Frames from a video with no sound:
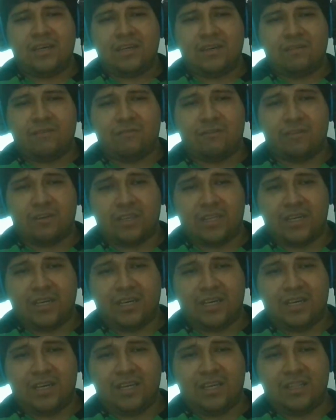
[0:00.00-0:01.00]
For
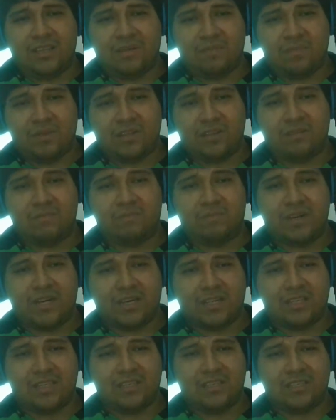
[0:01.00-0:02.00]
the independent
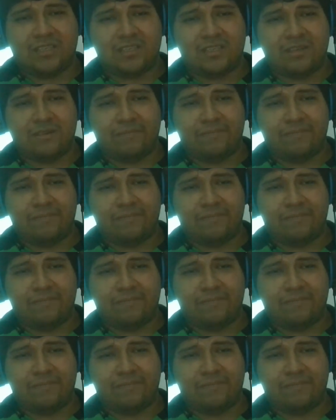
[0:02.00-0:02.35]
practice,